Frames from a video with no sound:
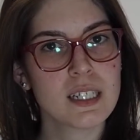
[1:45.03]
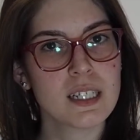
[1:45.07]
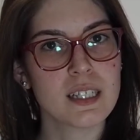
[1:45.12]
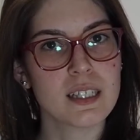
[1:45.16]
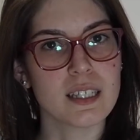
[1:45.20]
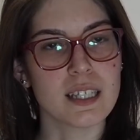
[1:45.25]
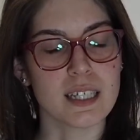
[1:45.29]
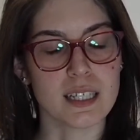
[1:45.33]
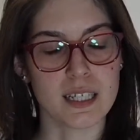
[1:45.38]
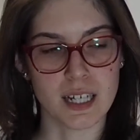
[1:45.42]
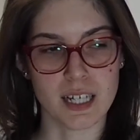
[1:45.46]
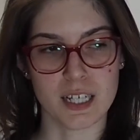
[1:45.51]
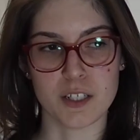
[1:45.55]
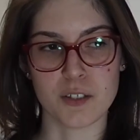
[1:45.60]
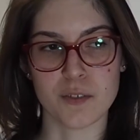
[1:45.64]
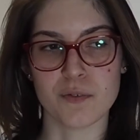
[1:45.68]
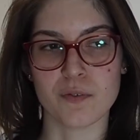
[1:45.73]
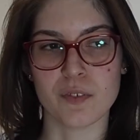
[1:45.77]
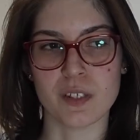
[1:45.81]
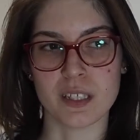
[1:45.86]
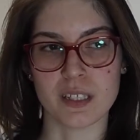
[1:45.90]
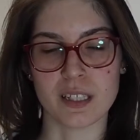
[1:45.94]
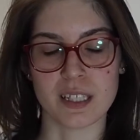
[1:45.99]
They kind of
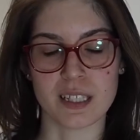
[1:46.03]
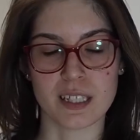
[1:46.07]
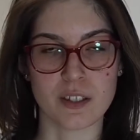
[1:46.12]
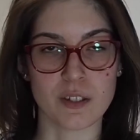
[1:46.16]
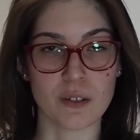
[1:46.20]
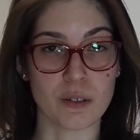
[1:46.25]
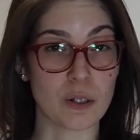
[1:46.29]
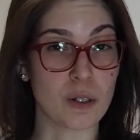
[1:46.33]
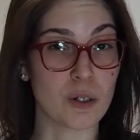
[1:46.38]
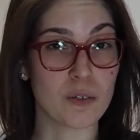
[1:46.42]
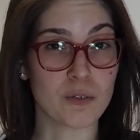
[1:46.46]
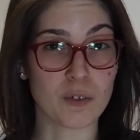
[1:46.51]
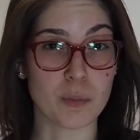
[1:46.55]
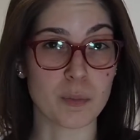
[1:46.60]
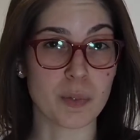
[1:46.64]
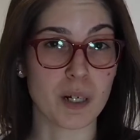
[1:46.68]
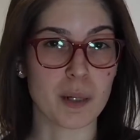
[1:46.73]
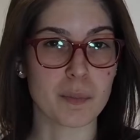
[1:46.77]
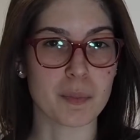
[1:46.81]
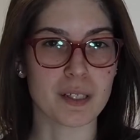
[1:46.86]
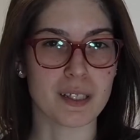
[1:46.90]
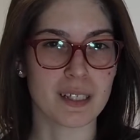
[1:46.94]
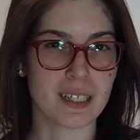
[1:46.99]
feel like they're
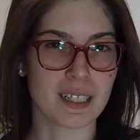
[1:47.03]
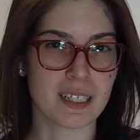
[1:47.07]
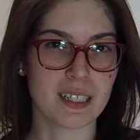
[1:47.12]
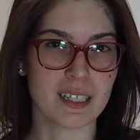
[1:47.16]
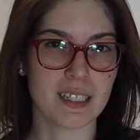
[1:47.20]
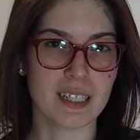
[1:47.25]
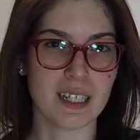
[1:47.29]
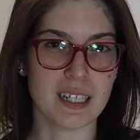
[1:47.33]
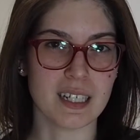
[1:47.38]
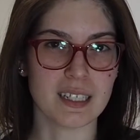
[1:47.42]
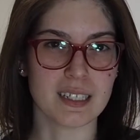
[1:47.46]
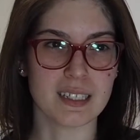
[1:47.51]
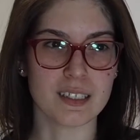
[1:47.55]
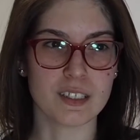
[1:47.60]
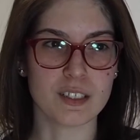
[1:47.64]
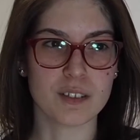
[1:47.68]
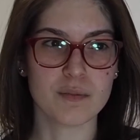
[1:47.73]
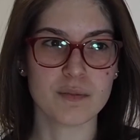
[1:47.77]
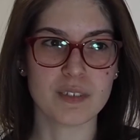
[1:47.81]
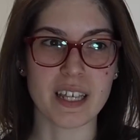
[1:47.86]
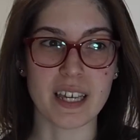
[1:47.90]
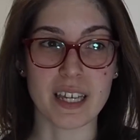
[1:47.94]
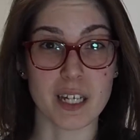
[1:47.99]
overpopulated and
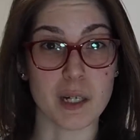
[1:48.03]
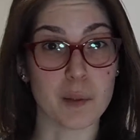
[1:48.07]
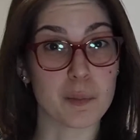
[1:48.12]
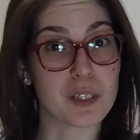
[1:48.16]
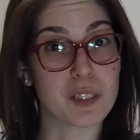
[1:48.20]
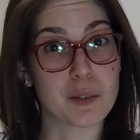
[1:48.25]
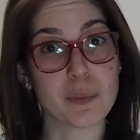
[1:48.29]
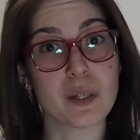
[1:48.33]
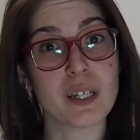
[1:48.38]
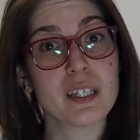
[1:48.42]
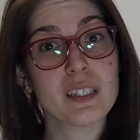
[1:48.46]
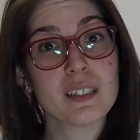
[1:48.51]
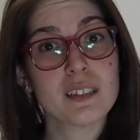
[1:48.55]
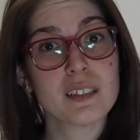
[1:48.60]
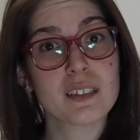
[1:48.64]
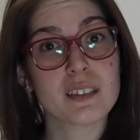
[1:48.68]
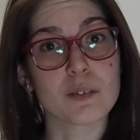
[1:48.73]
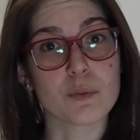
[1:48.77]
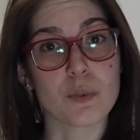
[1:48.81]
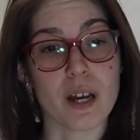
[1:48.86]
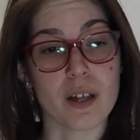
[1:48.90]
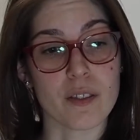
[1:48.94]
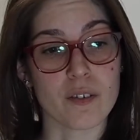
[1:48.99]
take up space
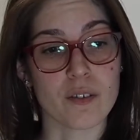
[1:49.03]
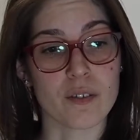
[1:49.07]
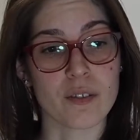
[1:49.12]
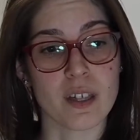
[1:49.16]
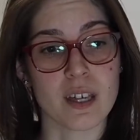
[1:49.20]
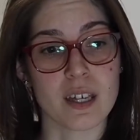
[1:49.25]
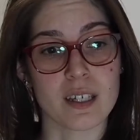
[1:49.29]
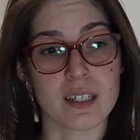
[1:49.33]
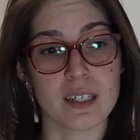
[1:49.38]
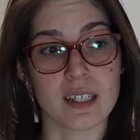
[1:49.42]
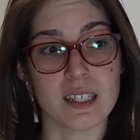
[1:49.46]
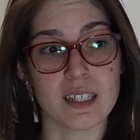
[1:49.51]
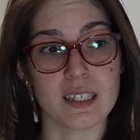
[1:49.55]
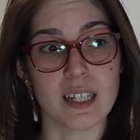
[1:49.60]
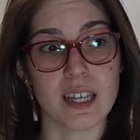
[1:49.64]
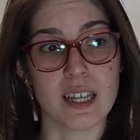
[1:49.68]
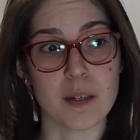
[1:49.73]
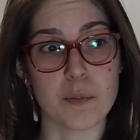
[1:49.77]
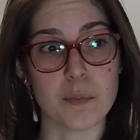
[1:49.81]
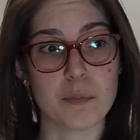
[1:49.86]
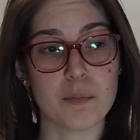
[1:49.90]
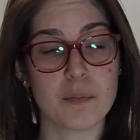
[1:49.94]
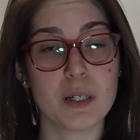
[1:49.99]
rather than
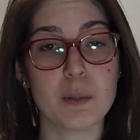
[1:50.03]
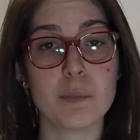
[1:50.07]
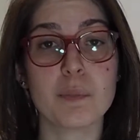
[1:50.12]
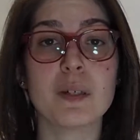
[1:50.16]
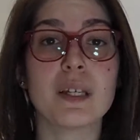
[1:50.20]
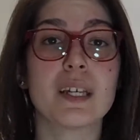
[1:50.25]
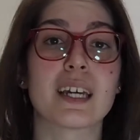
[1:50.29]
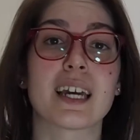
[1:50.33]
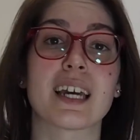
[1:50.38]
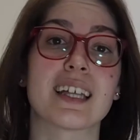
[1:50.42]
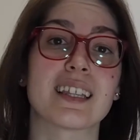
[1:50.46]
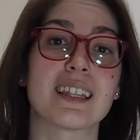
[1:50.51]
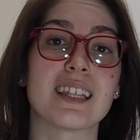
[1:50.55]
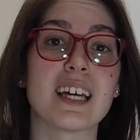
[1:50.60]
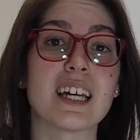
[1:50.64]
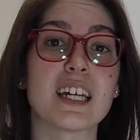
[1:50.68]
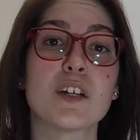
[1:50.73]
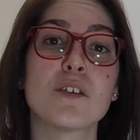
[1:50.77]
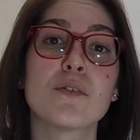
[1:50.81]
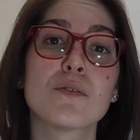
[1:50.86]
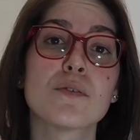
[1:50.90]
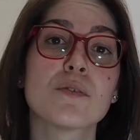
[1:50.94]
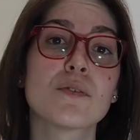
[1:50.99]
it being a
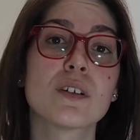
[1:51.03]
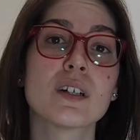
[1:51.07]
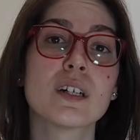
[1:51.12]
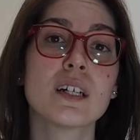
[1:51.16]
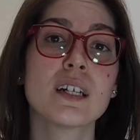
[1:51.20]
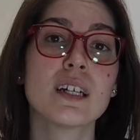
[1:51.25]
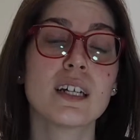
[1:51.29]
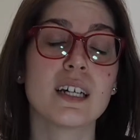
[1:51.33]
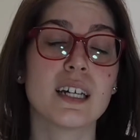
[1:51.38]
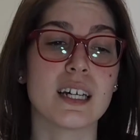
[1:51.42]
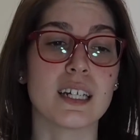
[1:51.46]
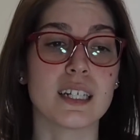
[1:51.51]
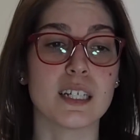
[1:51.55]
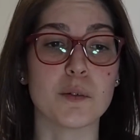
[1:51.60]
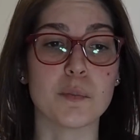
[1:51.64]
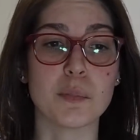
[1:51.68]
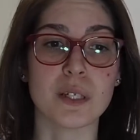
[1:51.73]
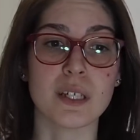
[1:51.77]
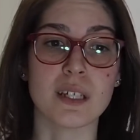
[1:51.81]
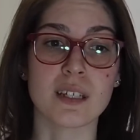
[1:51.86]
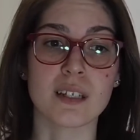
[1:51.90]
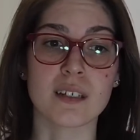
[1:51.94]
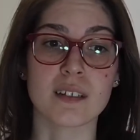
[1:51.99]
life and it
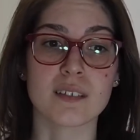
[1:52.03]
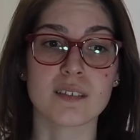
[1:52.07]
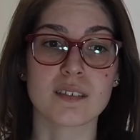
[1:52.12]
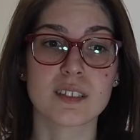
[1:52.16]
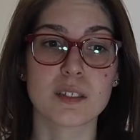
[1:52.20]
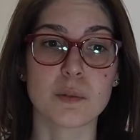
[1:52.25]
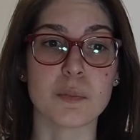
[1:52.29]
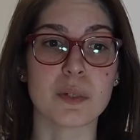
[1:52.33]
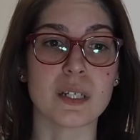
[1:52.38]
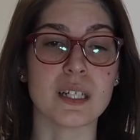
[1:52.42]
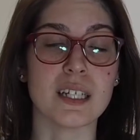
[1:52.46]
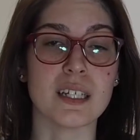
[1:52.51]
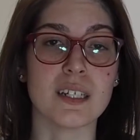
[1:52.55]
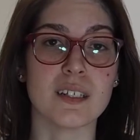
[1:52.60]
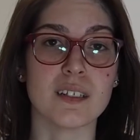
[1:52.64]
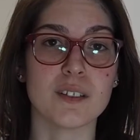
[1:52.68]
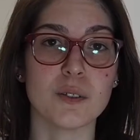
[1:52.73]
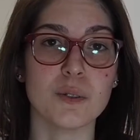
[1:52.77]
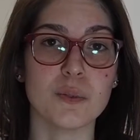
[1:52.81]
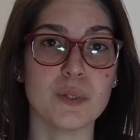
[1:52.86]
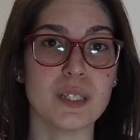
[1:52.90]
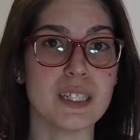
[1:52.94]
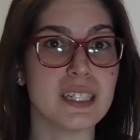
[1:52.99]
being somebody
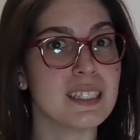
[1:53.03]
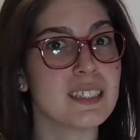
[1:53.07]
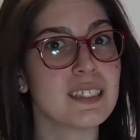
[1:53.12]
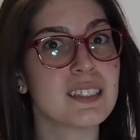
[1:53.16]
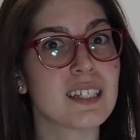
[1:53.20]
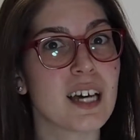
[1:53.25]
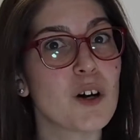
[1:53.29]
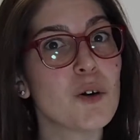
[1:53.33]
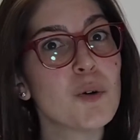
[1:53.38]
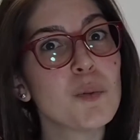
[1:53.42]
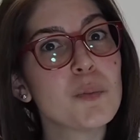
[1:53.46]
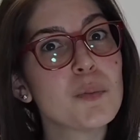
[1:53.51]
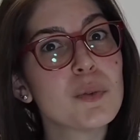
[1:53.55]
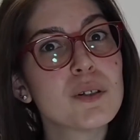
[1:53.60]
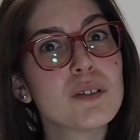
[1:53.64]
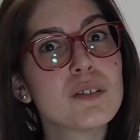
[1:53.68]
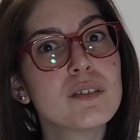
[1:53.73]
who needs help.